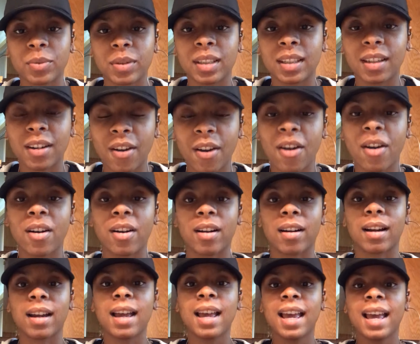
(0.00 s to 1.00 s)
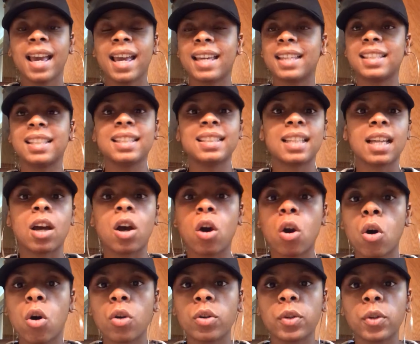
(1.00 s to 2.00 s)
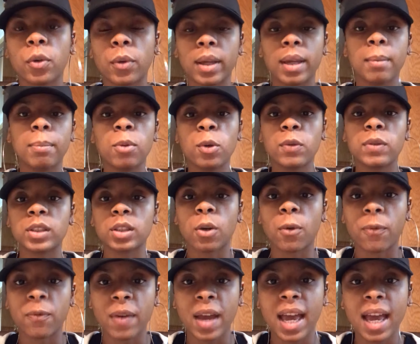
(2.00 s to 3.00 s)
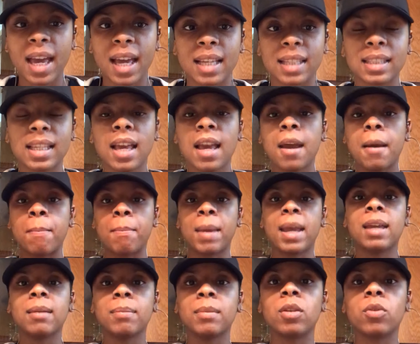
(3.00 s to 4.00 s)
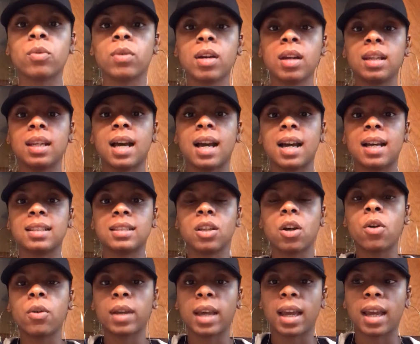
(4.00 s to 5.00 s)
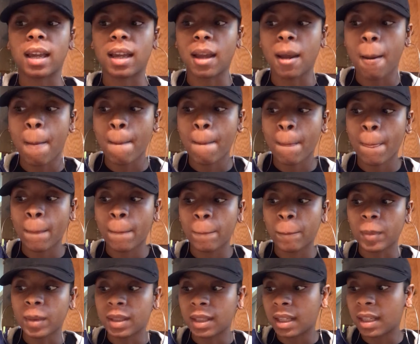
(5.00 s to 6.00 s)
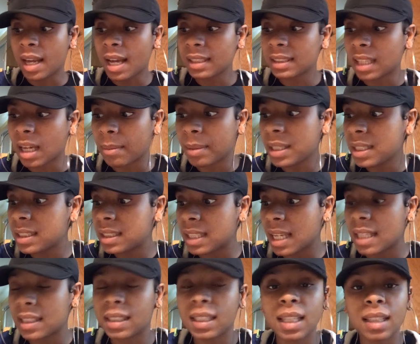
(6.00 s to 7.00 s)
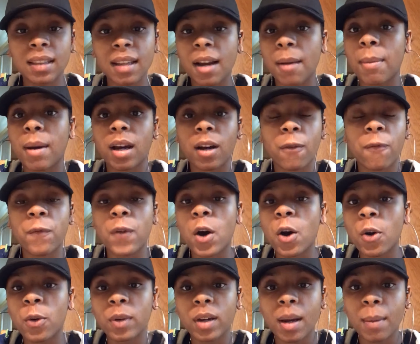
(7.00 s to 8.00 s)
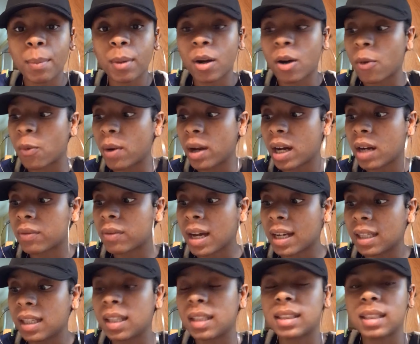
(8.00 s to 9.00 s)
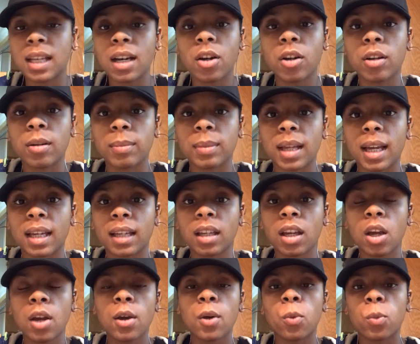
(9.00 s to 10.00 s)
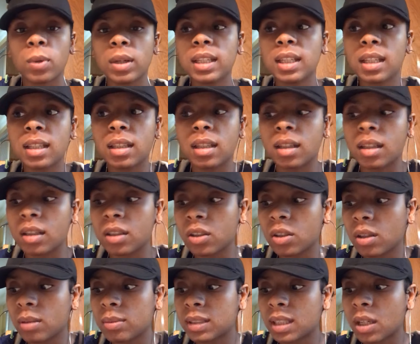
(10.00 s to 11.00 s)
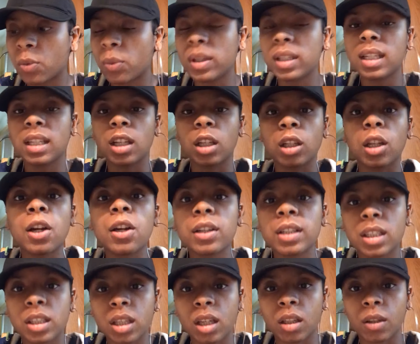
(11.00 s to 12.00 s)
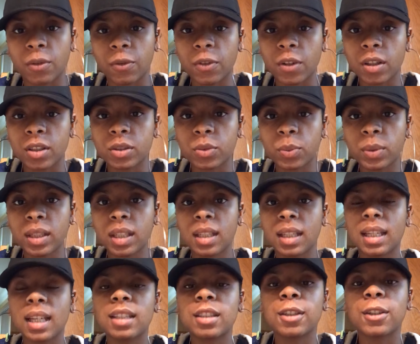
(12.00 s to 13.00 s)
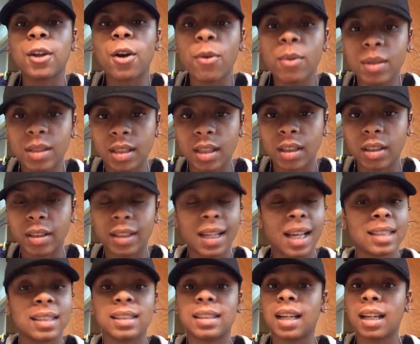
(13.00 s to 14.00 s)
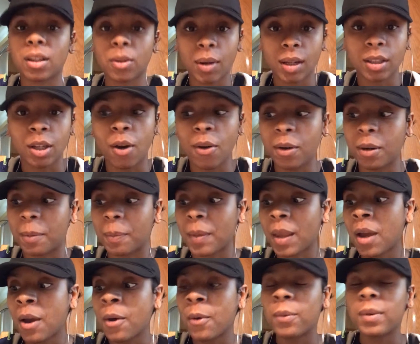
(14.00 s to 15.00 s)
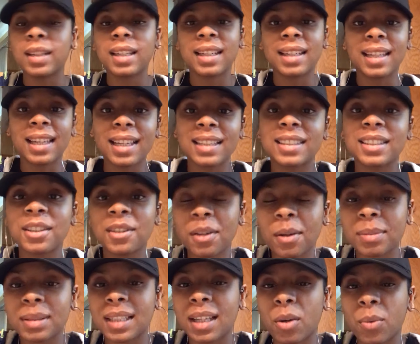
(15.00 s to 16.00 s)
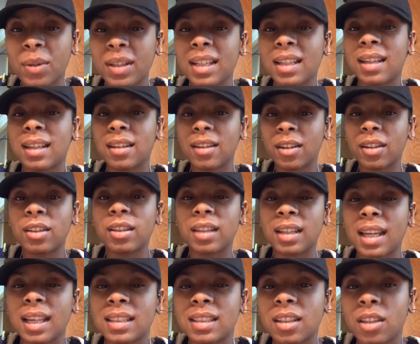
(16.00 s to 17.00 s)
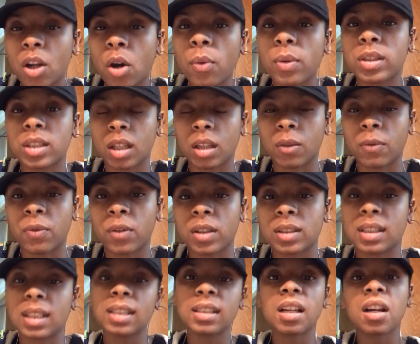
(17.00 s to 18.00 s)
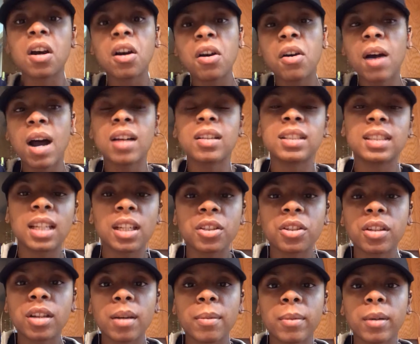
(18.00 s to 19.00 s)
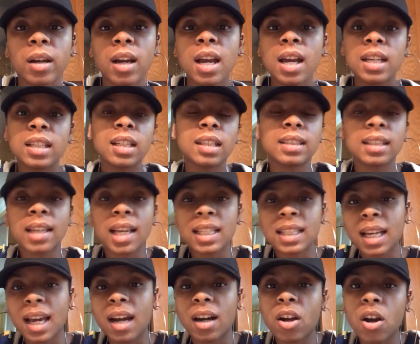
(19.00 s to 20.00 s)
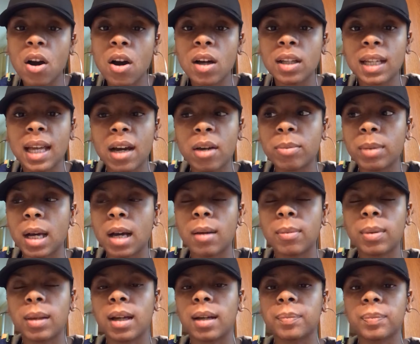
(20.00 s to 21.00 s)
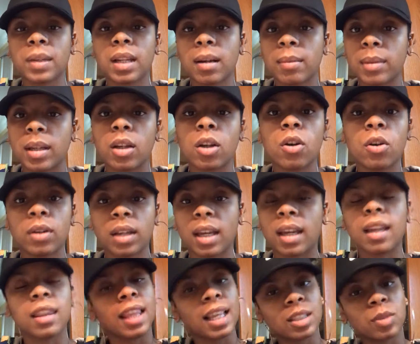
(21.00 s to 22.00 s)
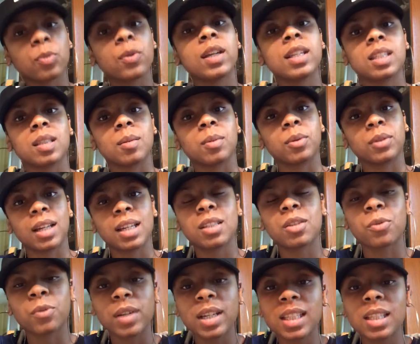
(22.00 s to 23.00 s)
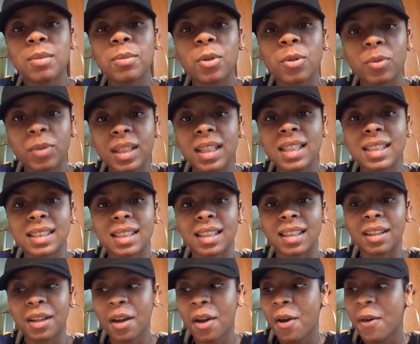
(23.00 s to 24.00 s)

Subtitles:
really are, and just that whole, him moving so fast made me realize, okay, the next time he says anything about a phone number or whatever, I need to tell him, like, we need to, we need to learn each other first. We need to get to know each other. And that's exactly what I told him. We need to get, we need to get to know each other first. And he's like, oh, I just get your number just in case I got to call out, blah, blah. And I'm like, okay, that's reasonable. That's a reasonable reason